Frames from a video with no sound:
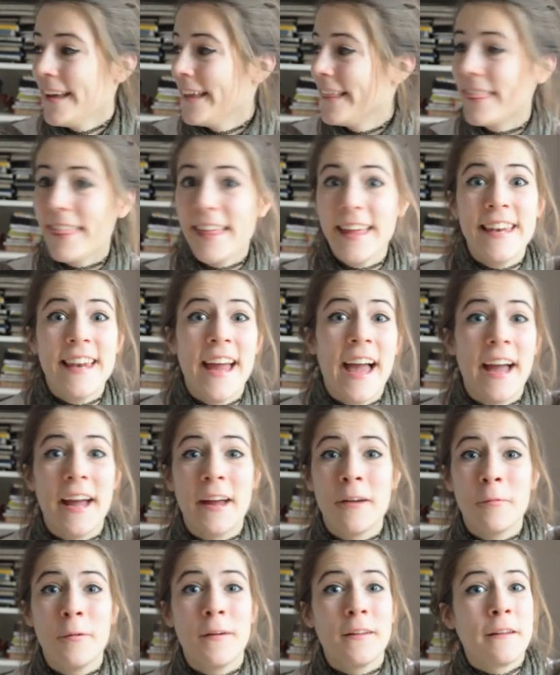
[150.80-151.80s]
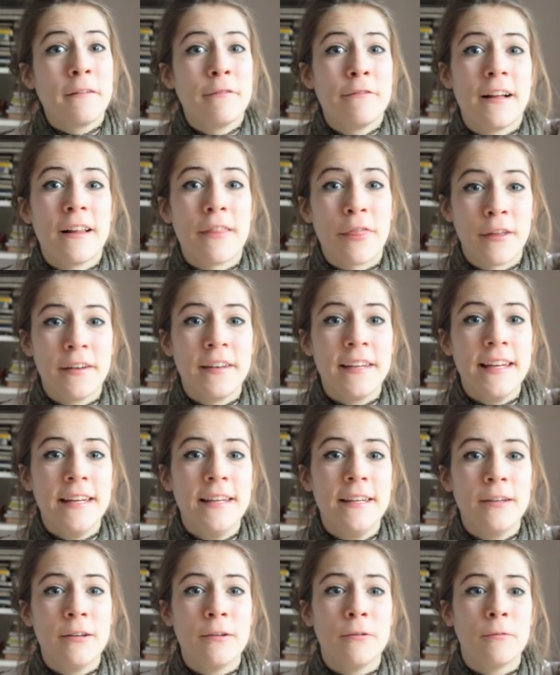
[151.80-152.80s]
Then I really felt the
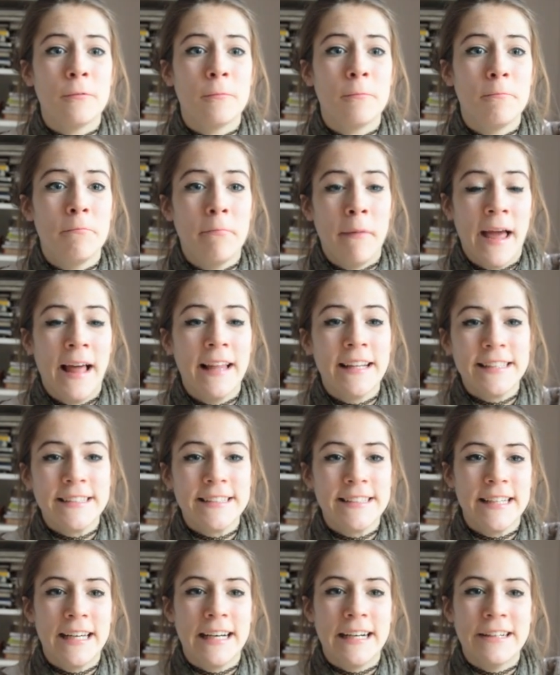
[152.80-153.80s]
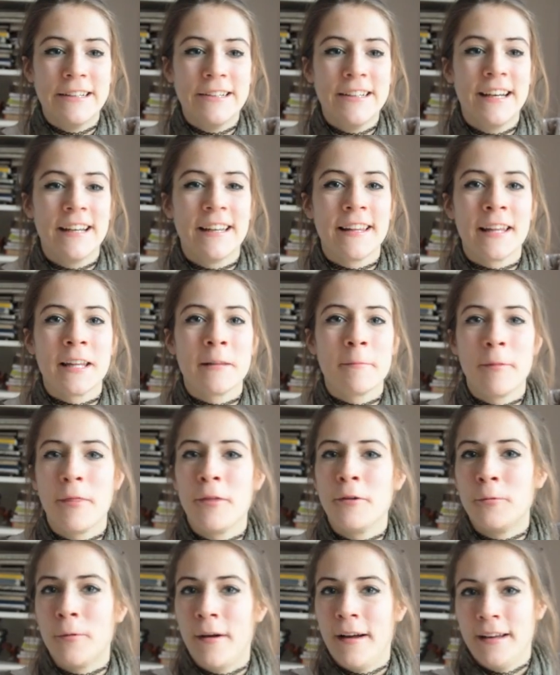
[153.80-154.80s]
need to balance out a little bit the
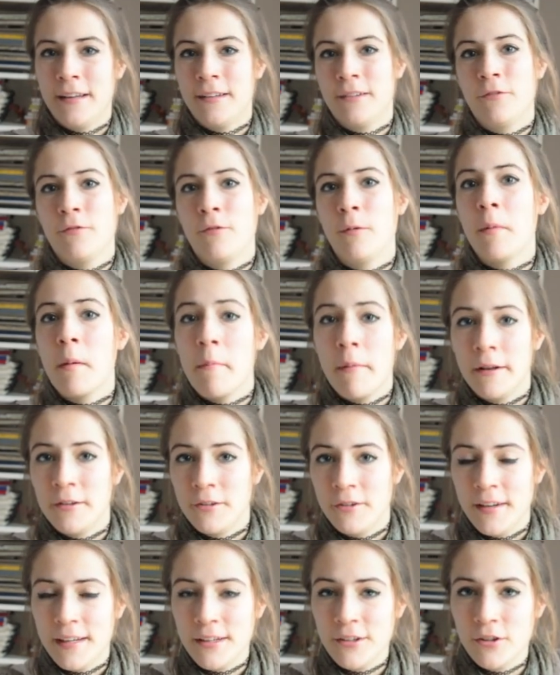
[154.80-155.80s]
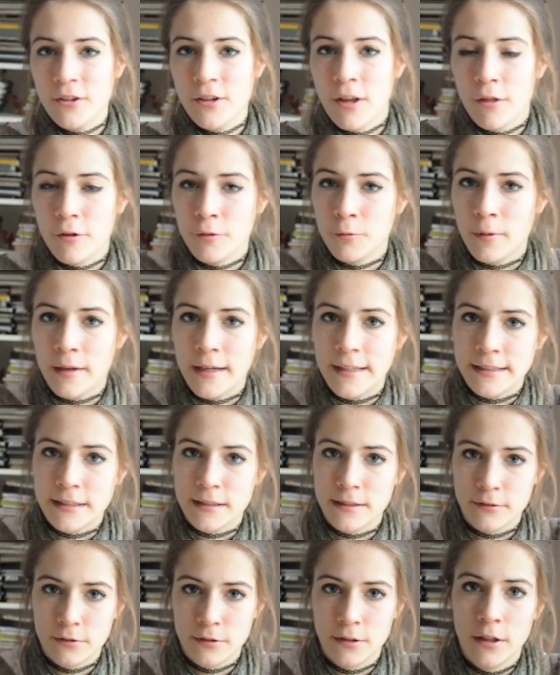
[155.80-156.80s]
drawings from imagination and the
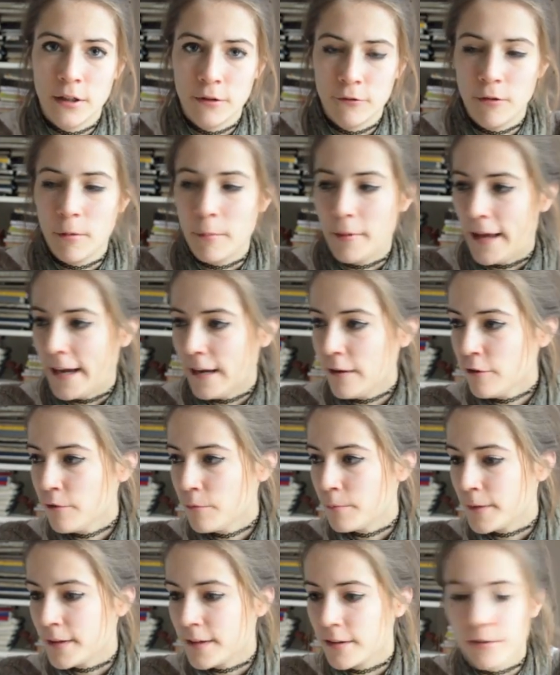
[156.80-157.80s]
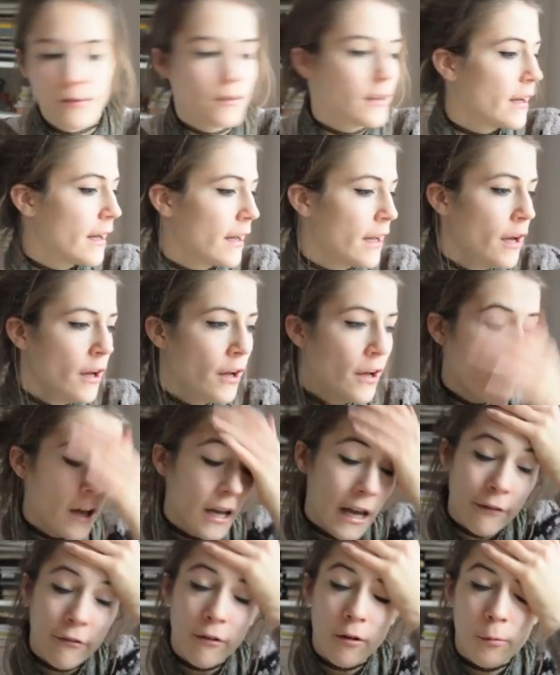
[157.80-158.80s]
drawings from life, because I
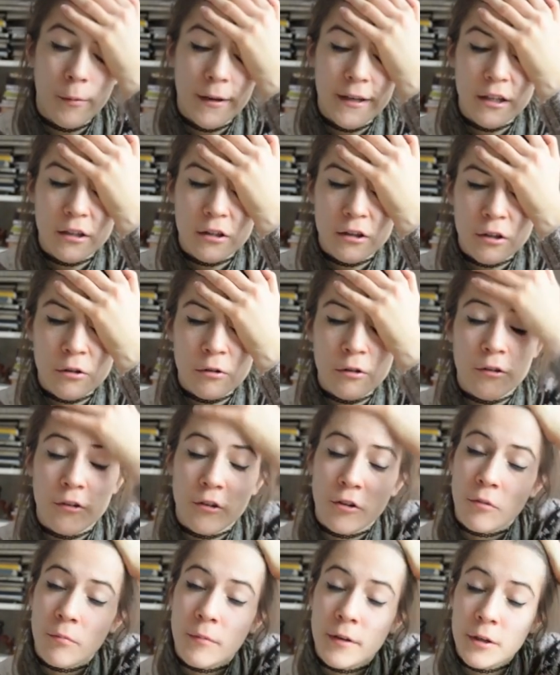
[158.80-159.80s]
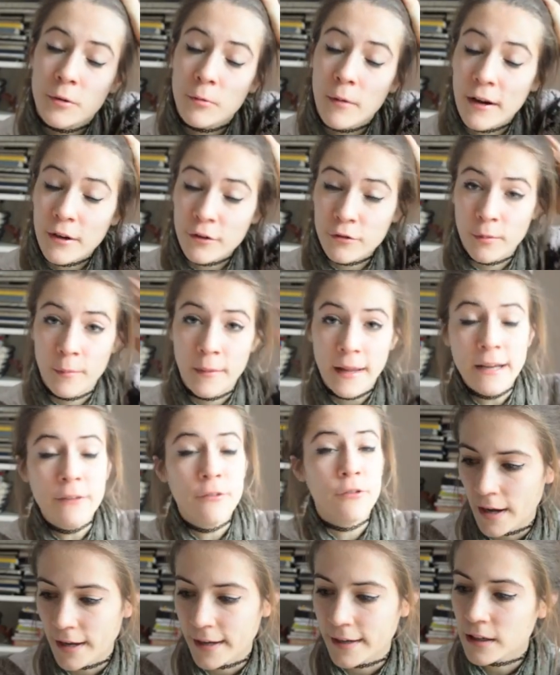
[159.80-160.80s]
have already included so many drawings from
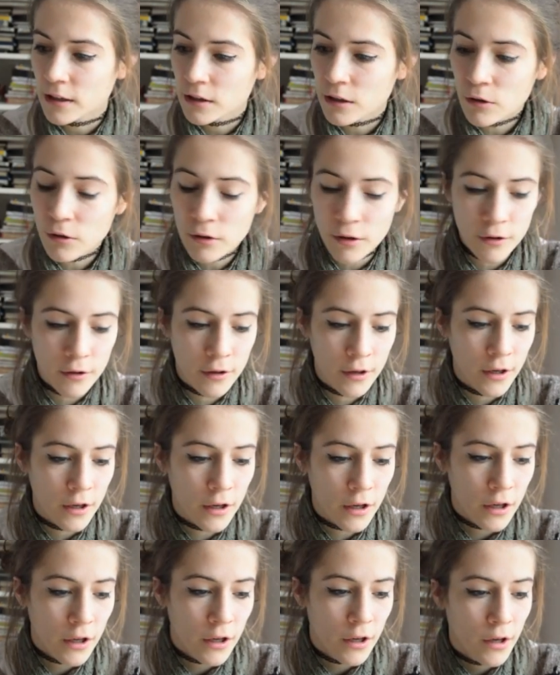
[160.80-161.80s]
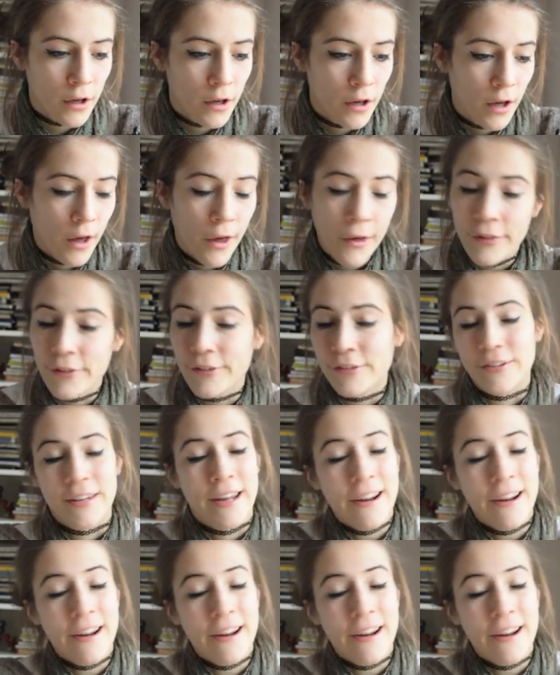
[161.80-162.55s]
life. I included this